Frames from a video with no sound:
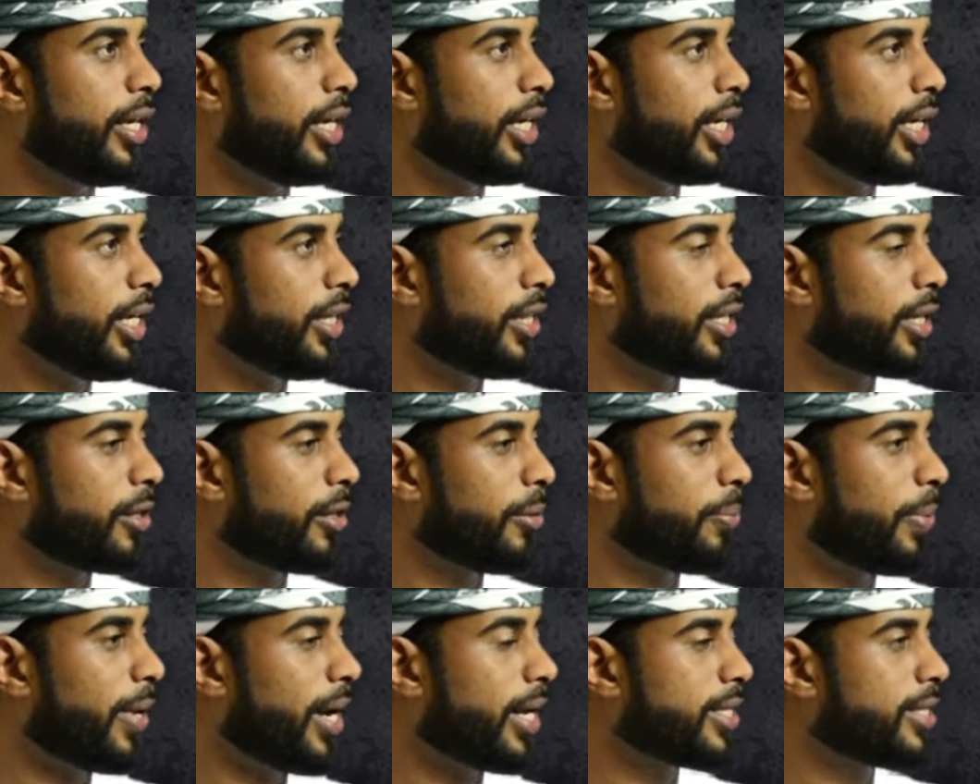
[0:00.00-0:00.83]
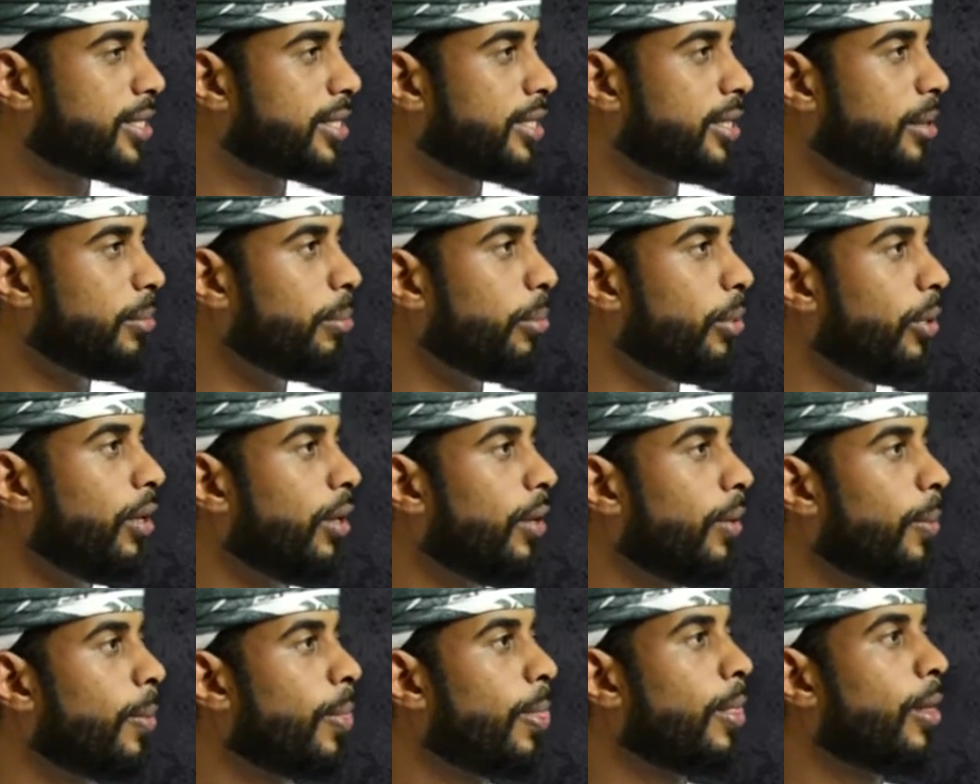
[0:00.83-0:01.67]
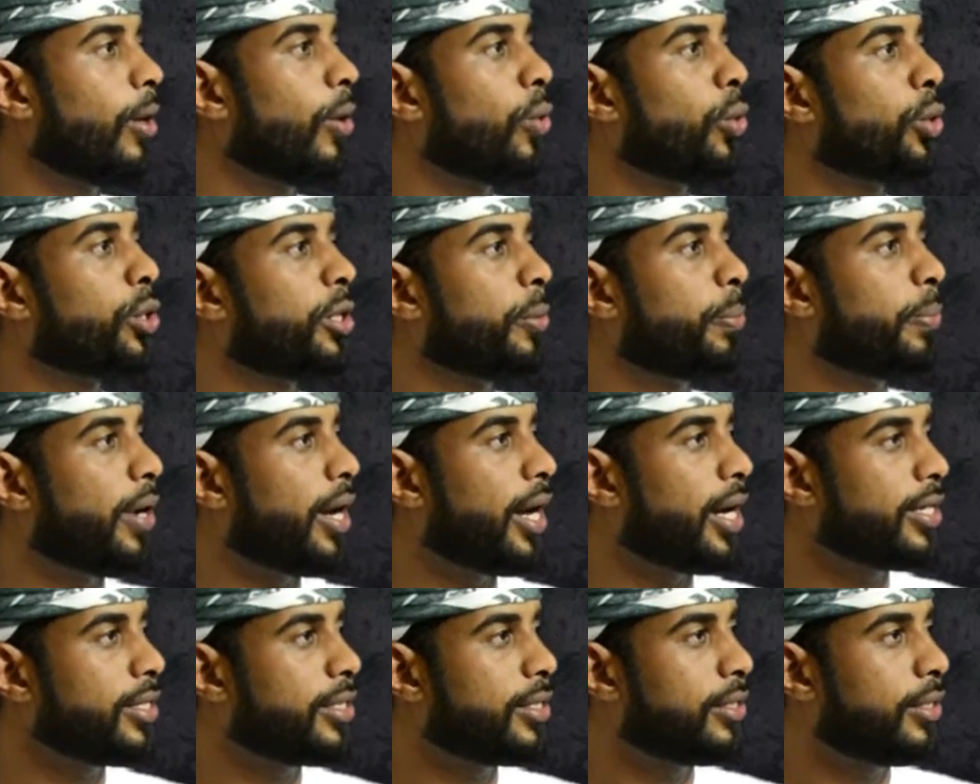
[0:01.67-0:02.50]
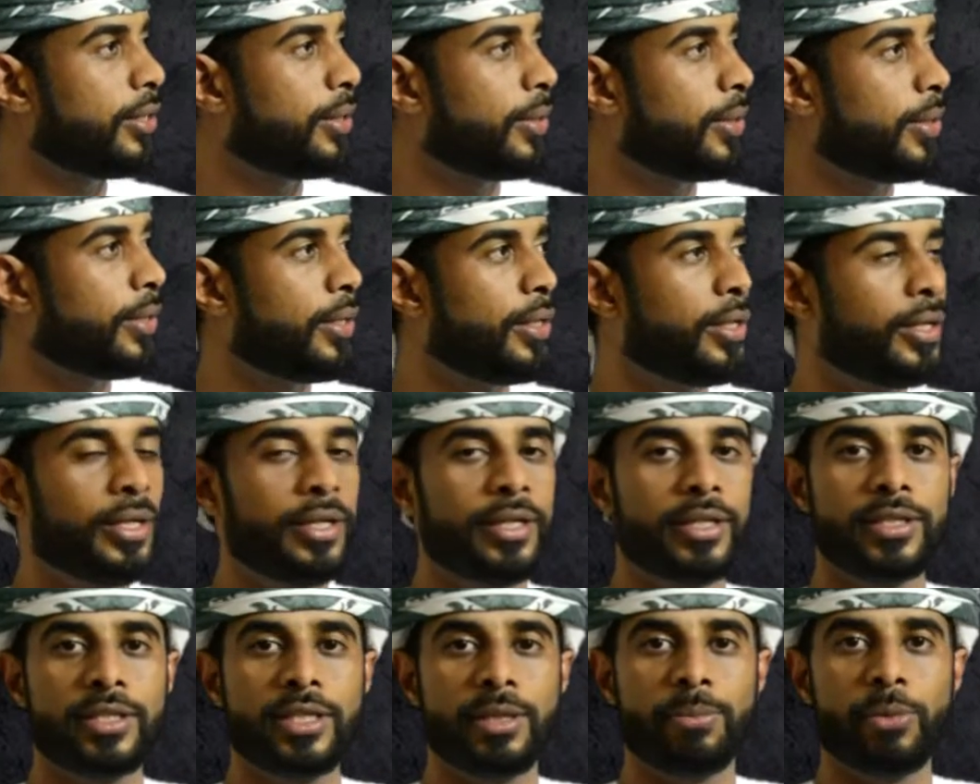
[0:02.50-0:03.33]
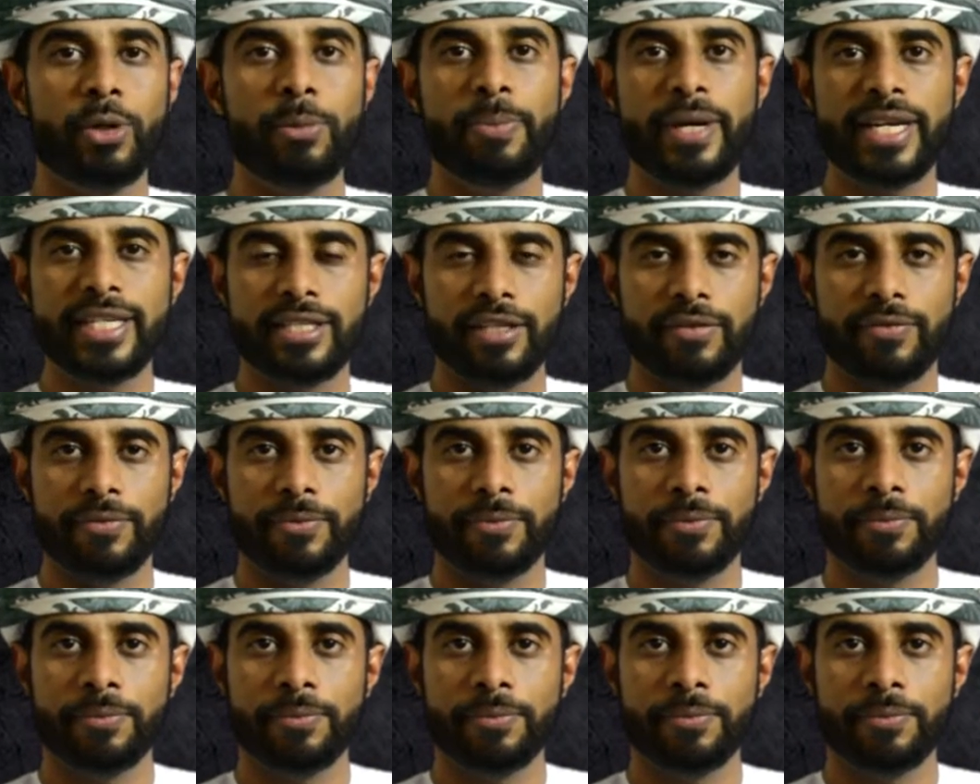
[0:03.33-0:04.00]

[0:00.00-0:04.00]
either the past simple or the past simple passive.